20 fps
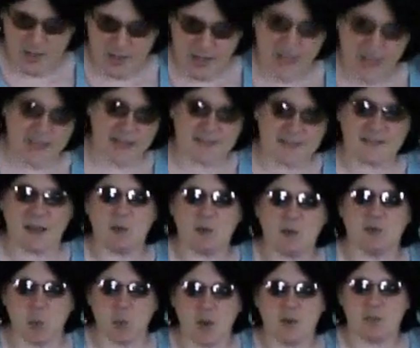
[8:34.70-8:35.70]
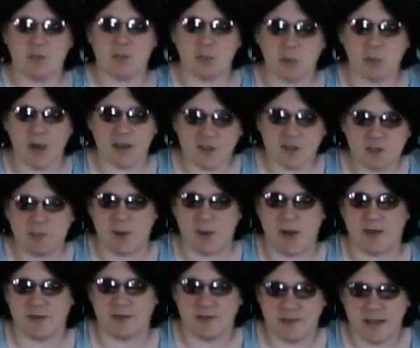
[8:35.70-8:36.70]
I guess I was one bright
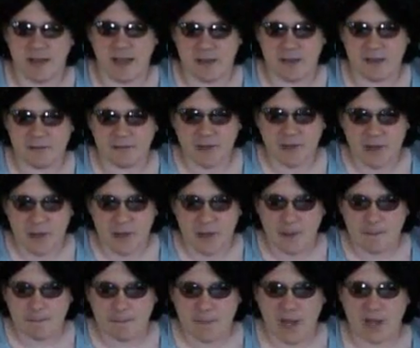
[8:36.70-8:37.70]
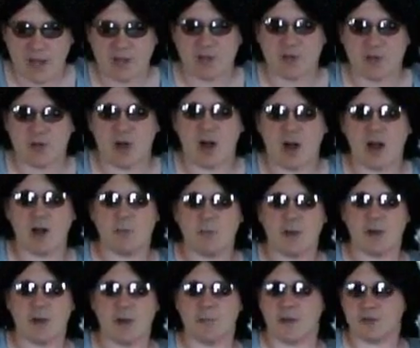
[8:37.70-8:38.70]
spot in her life. I learned all
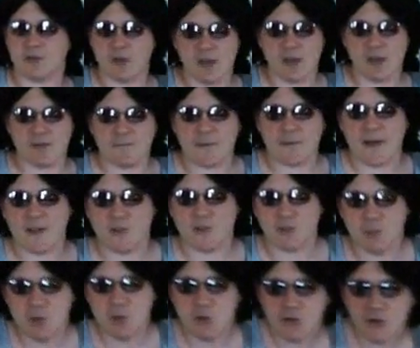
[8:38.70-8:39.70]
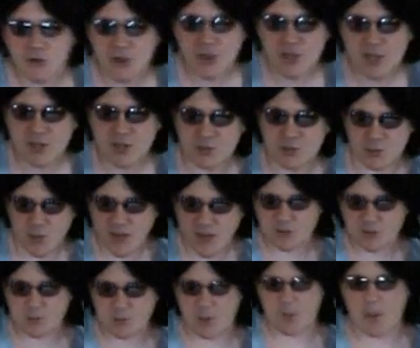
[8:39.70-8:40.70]
about my grandfather's music as well
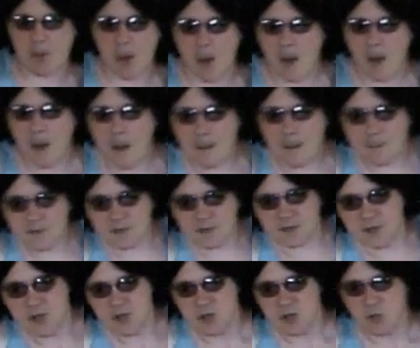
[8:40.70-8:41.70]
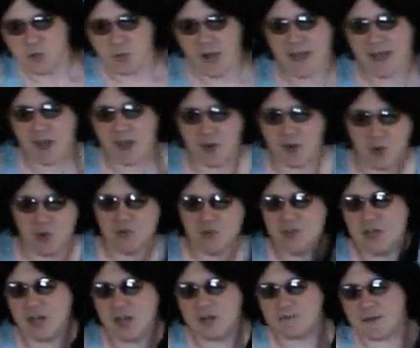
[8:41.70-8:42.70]
as my mom's, and when I got old
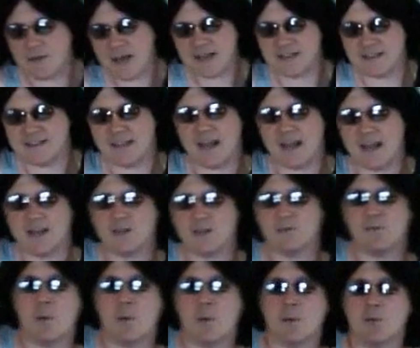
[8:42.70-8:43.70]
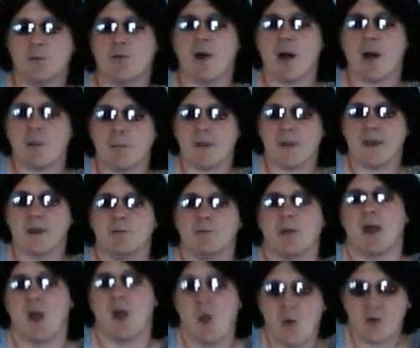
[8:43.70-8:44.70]
enough, I decided to form a rock band of
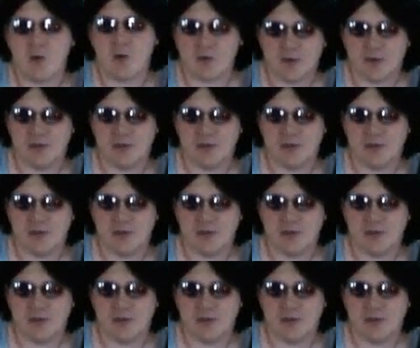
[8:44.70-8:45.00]
my own.